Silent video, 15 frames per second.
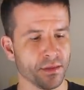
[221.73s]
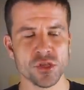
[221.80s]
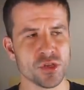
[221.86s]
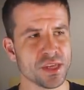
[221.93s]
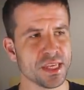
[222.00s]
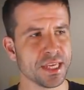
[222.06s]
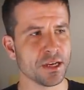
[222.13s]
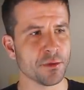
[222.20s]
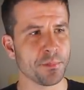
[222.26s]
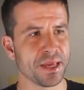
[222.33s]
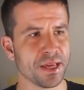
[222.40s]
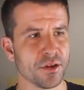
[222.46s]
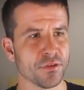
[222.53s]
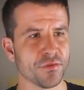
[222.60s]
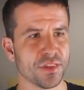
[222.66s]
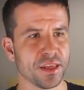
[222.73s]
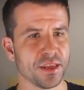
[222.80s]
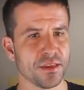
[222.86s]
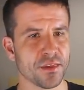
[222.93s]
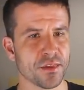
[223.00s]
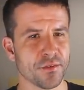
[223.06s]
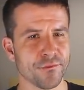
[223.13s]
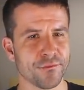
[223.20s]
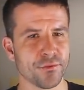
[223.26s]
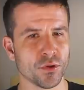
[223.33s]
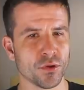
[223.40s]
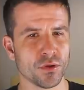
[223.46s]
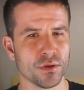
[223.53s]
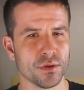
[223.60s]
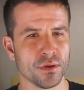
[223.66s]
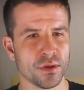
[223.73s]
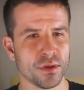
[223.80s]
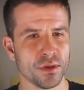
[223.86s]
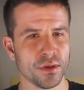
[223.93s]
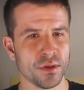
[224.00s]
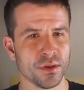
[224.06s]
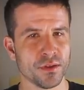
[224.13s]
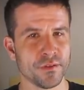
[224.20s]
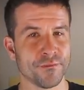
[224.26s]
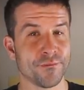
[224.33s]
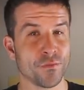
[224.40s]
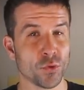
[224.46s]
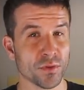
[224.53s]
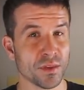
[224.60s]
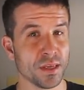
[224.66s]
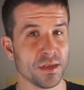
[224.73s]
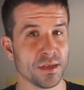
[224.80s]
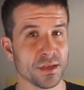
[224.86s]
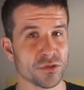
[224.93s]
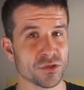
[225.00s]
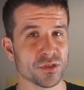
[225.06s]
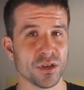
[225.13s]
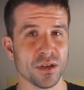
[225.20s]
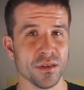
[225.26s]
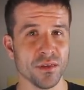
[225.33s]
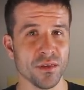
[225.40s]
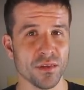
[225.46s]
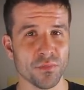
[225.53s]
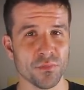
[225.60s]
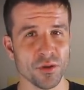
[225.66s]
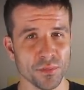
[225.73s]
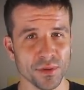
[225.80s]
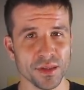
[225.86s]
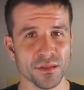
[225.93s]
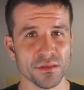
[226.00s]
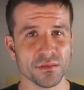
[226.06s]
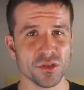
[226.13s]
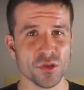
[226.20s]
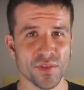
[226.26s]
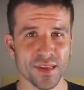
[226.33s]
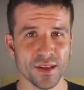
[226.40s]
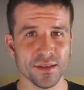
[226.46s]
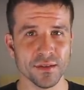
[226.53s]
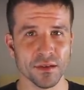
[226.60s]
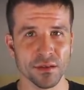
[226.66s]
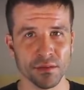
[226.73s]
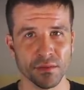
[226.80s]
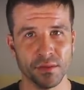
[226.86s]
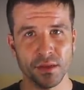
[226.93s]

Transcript: You can get a pair of these for $1,400 probably, New Zealand.